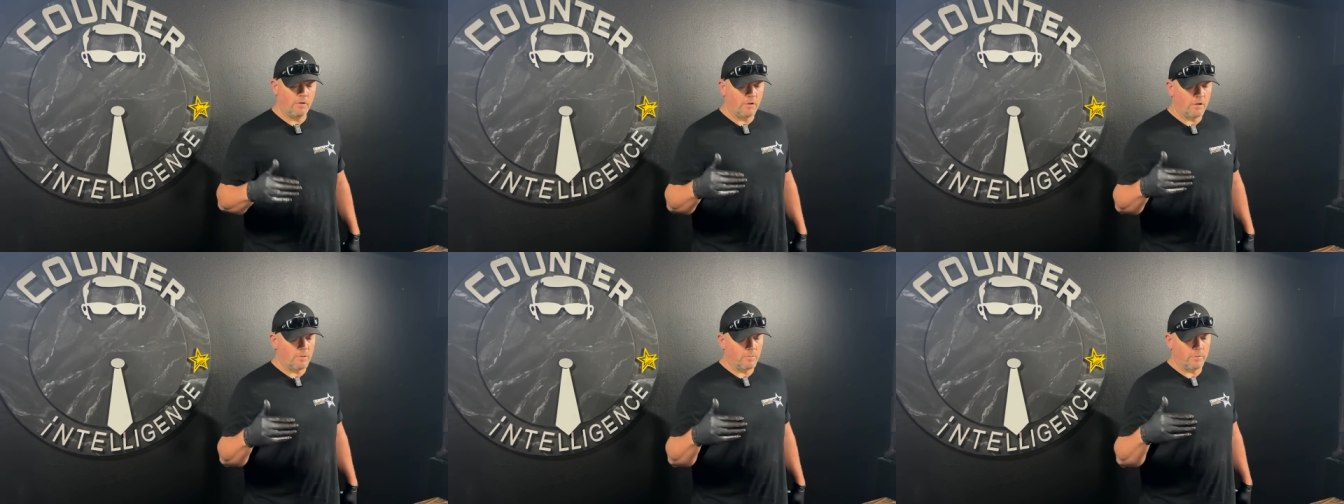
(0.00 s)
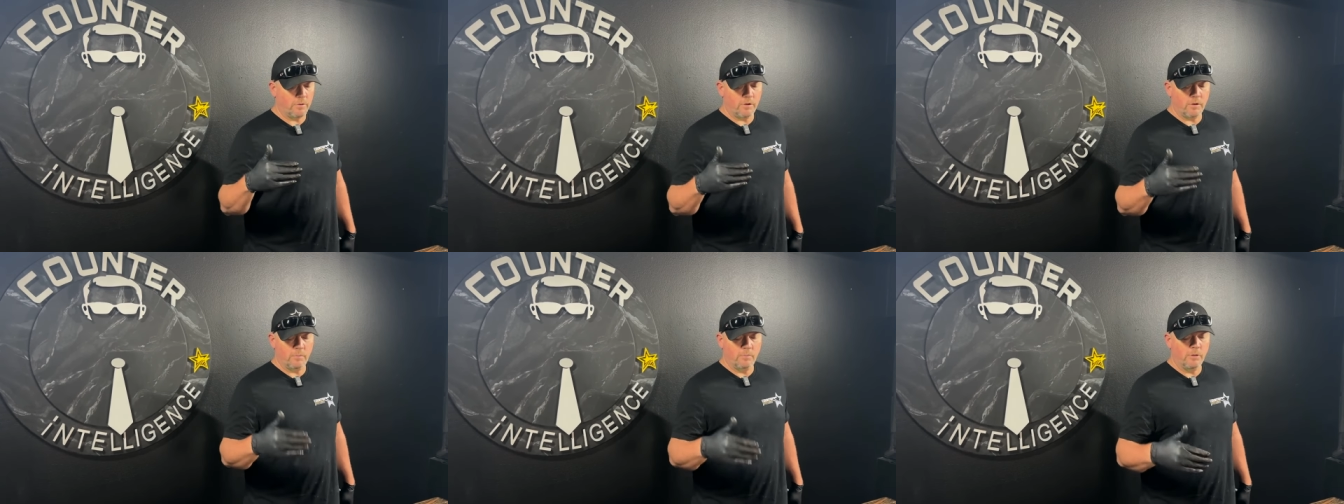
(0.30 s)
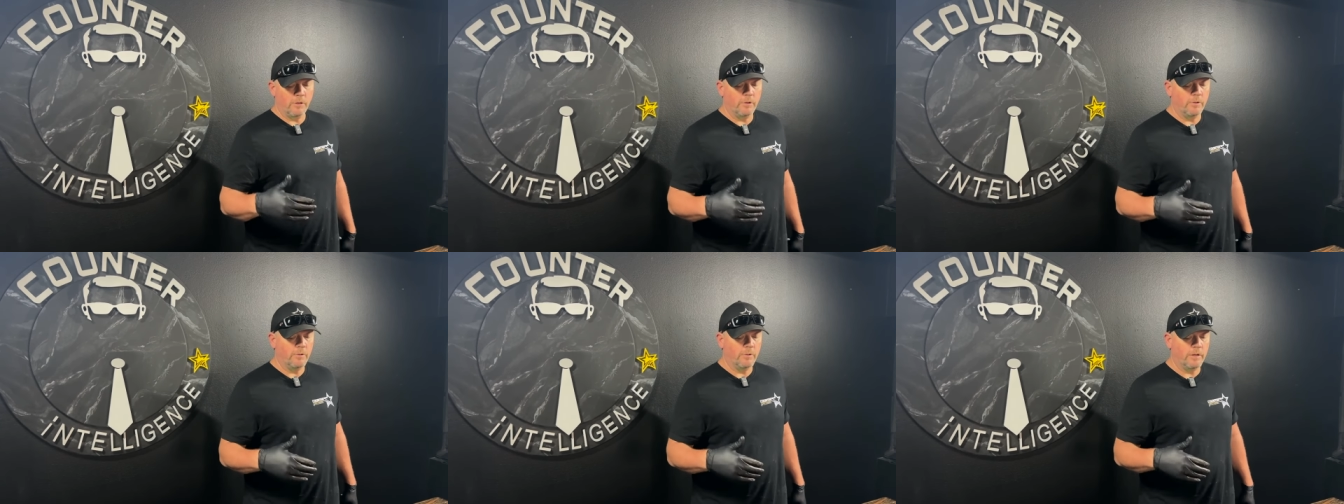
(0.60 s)
You could put a
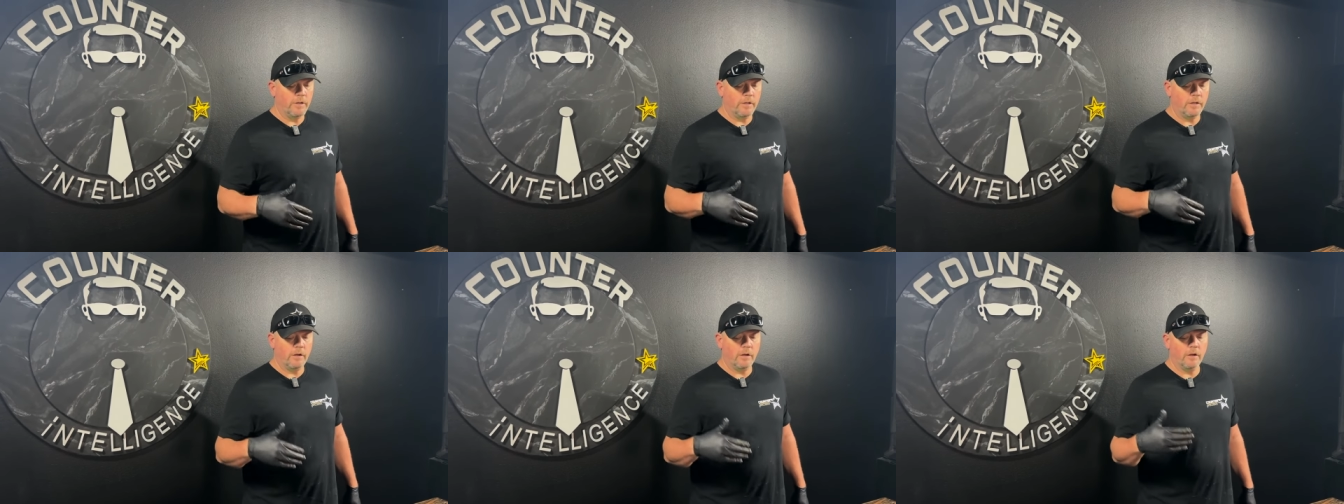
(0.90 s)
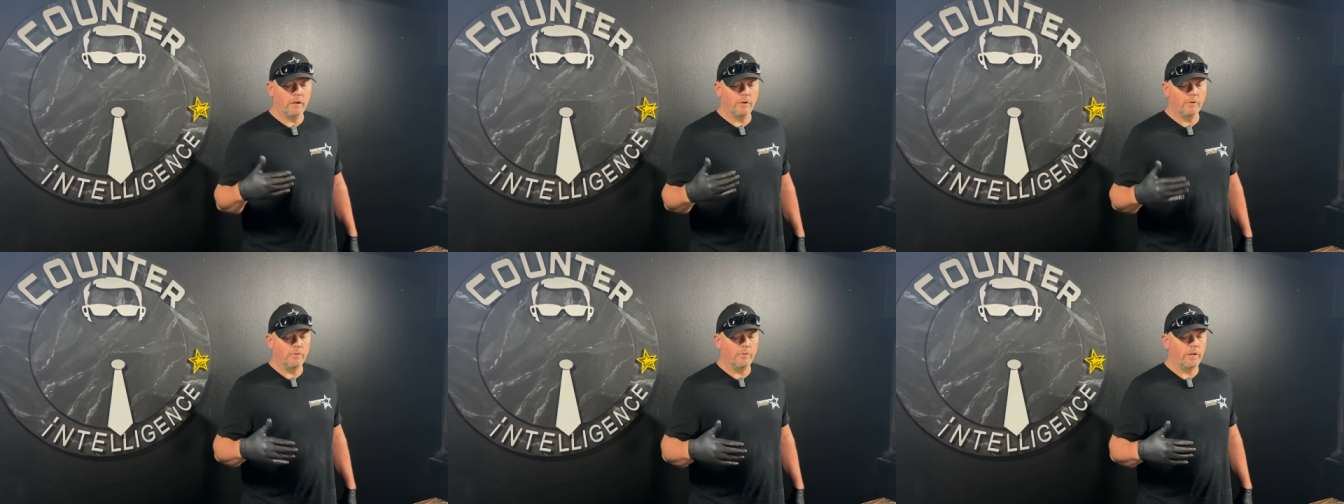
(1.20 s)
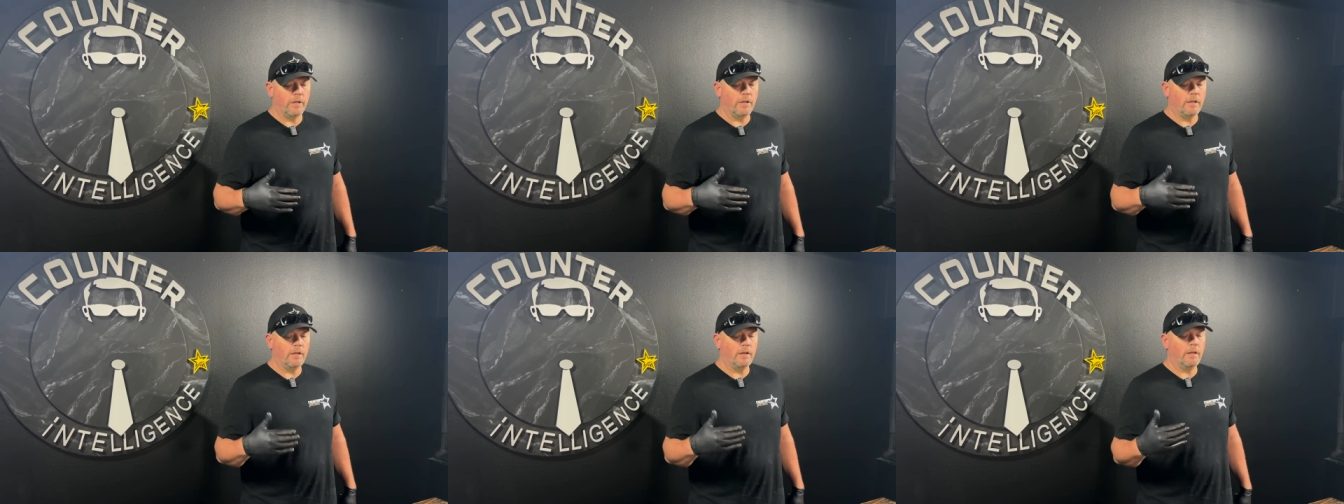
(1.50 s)
blue in here, a
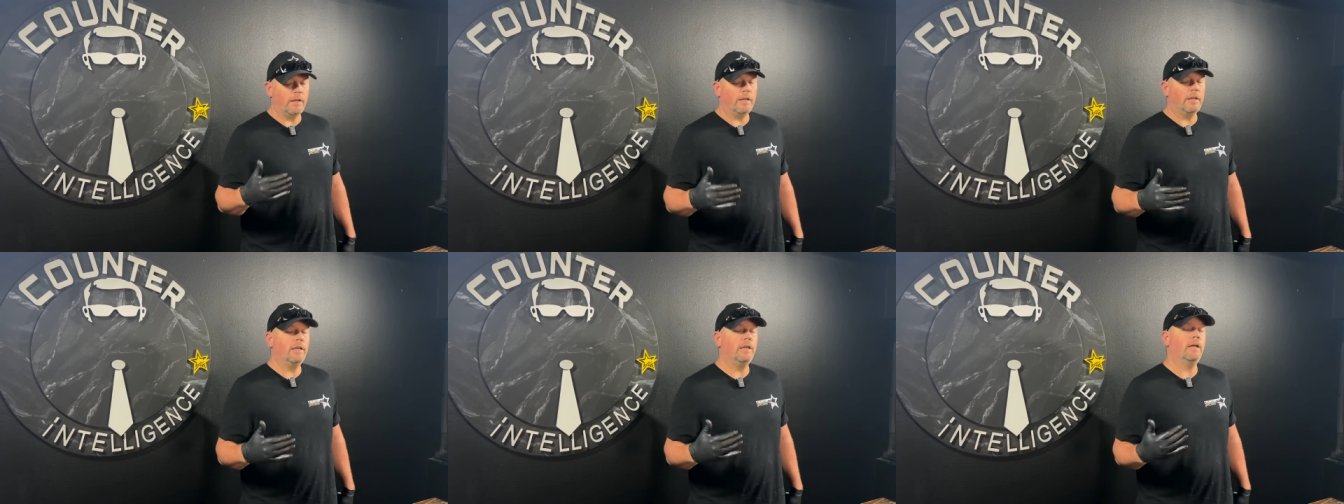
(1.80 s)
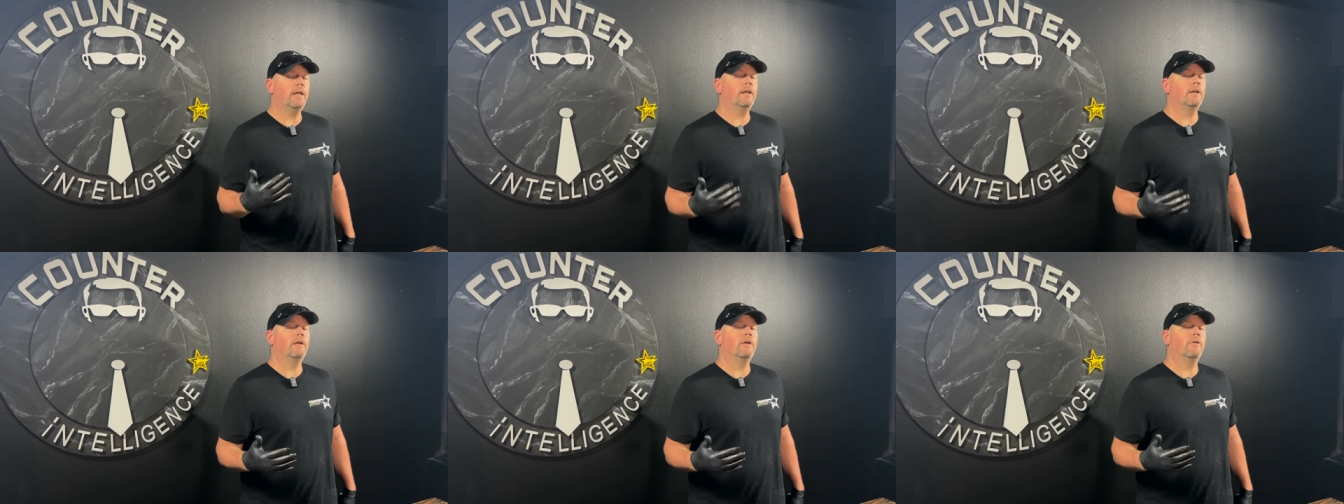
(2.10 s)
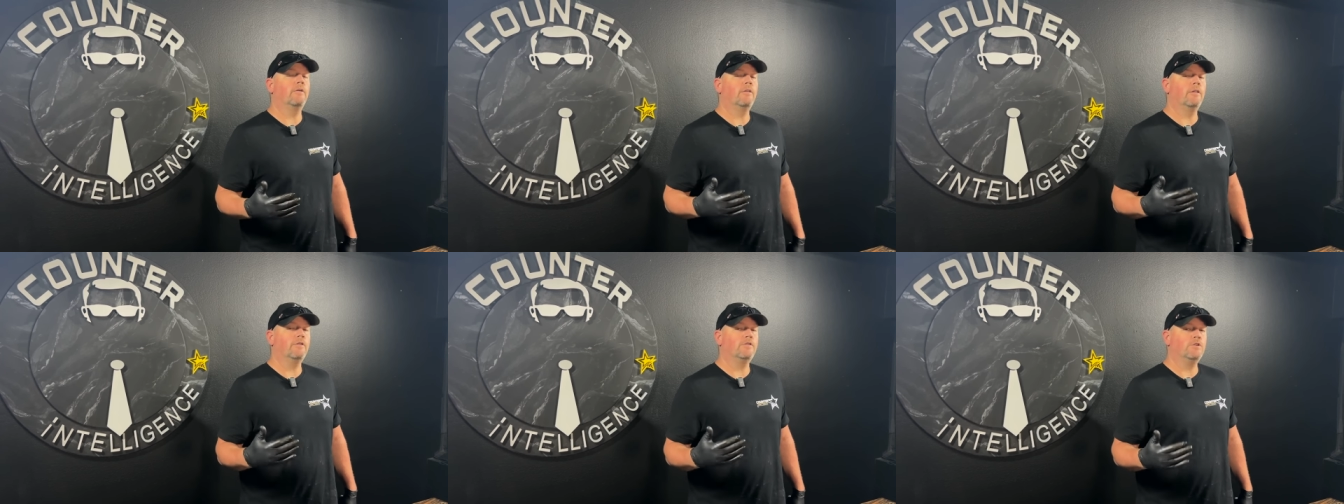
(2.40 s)
green, any kind of
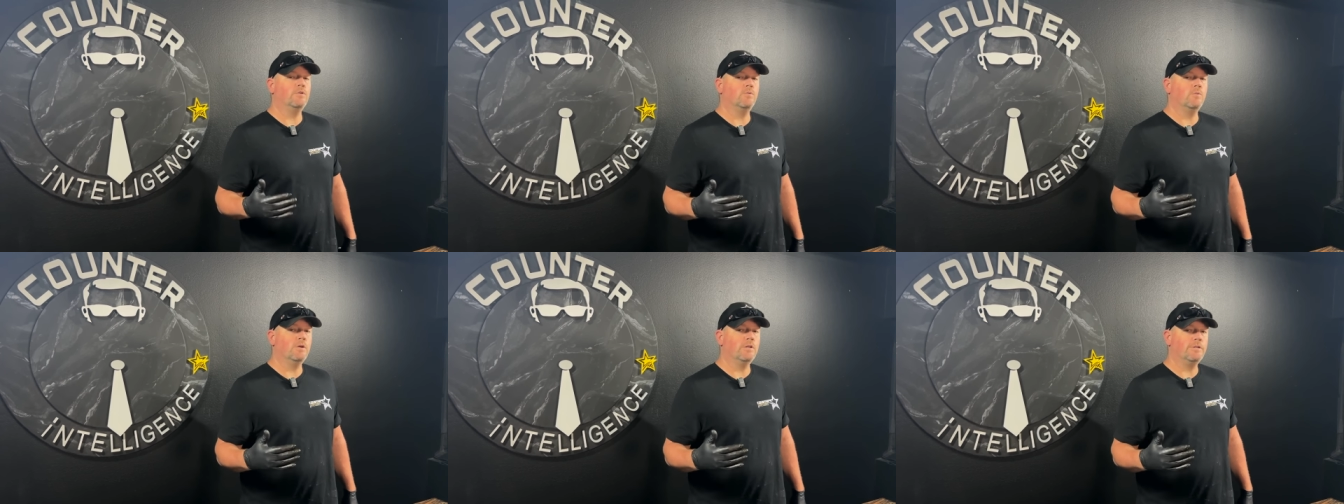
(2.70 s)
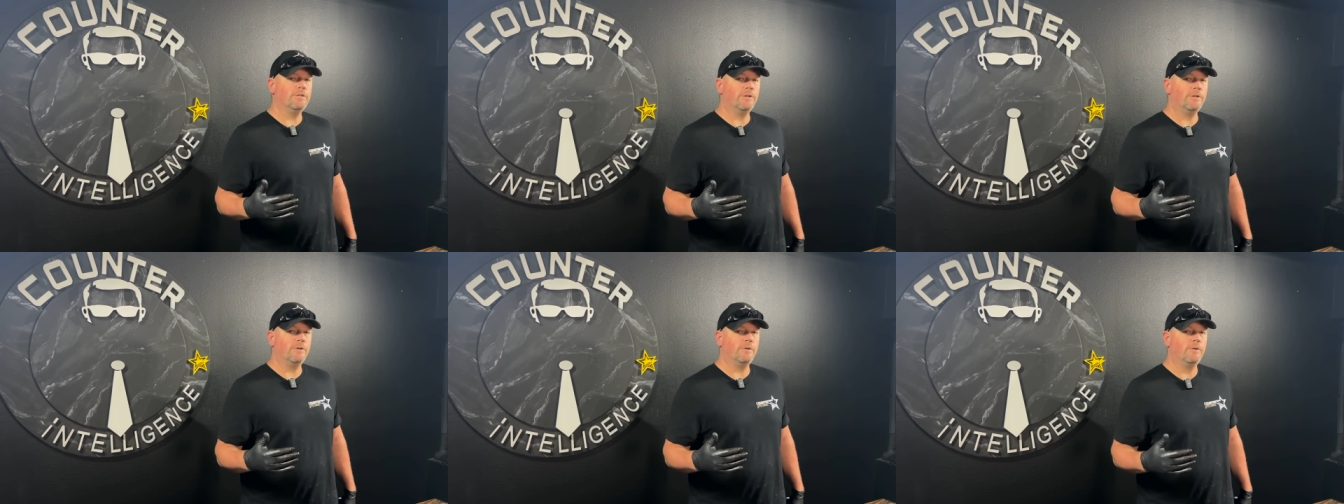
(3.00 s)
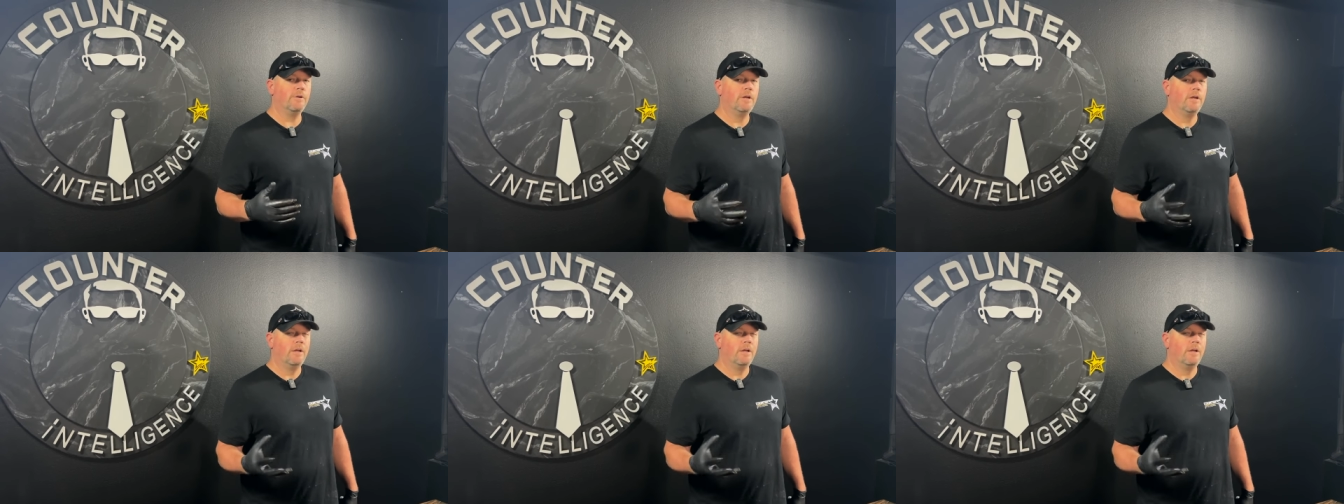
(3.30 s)
color that you want to,